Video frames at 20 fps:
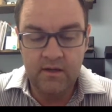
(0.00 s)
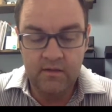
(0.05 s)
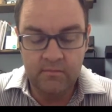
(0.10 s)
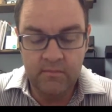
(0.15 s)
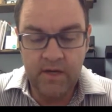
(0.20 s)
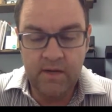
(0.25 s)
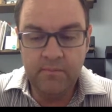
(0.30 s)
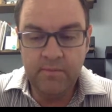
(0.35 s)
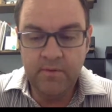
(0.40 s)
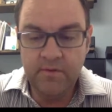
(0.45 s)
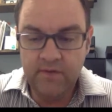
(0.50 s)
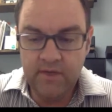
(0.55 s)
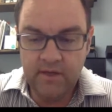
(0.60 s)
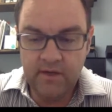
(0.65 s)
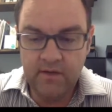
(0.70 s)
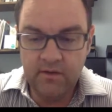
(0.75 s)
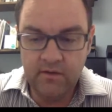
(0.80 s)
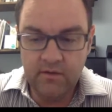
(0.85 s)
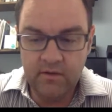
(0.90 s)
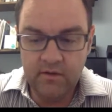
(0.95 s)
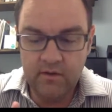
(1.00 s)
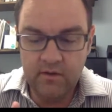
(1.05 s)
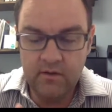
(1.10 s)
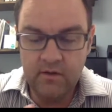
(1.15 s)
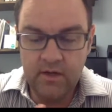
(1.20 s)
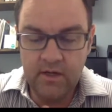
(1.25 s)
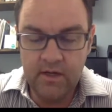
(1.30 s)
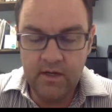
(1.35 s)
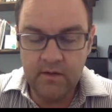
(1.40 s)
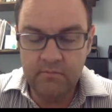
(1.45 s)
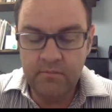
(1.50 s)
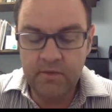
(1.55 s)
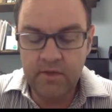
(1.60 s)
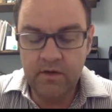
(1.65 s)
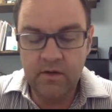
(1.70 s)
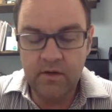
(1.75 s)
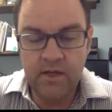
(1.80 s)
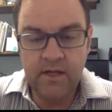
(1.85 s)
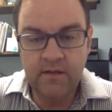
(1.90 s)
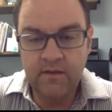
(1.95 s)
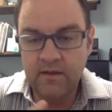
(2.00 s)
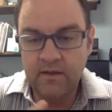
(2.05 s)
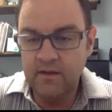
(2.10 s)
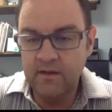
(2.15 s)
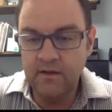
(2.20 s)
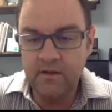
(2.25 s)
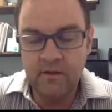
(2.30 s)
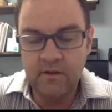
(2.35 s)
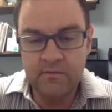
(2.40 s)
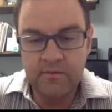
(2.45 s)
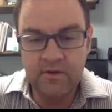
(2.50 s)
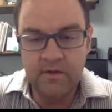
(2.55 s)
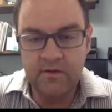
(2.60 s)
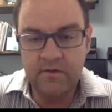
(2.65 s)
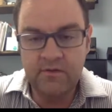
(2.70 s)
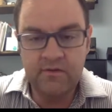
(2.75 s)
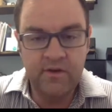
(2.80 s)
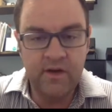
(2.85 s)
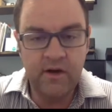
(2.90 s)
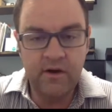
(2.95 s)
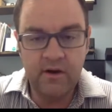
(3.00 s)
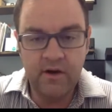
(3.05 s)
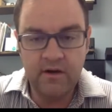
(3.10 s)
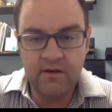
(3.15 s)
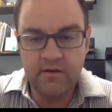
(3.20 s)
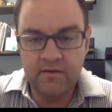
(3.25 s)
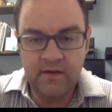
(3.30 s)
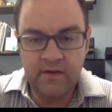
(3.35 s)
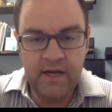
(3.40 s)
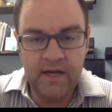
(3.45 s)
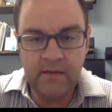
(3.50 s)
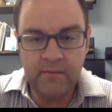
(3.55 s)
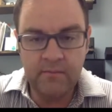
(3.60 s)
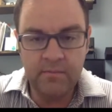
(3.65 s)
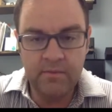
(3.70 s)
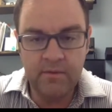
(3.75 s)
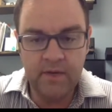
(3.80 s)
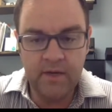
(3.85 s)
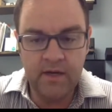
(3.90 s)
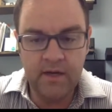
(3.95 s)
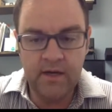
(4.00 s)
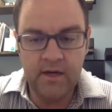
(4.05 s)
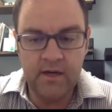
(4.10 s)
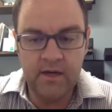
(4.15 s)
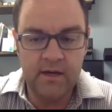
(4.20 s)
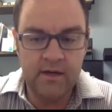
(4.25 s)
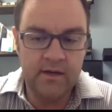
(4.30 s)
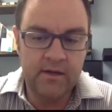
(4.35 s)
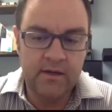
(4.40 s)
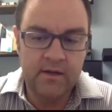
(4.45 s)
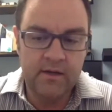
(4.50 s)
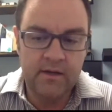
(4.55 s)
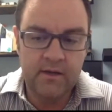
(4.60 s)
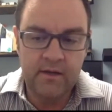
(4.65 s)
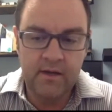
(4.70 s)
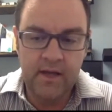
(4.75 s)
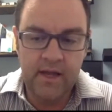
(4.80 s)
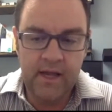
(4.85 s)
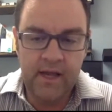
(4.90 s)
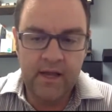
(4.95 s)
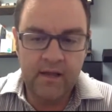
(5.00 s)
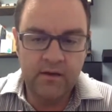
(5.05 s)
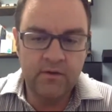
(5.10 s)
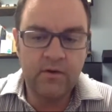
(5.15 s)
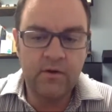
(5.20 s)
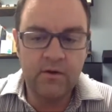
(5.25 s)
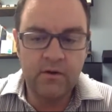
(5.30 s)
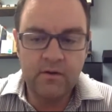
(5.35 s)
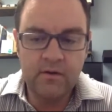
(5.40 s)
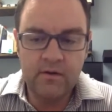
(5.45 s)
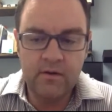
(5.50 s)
my particular mill, anything that comes in a CEREC type handle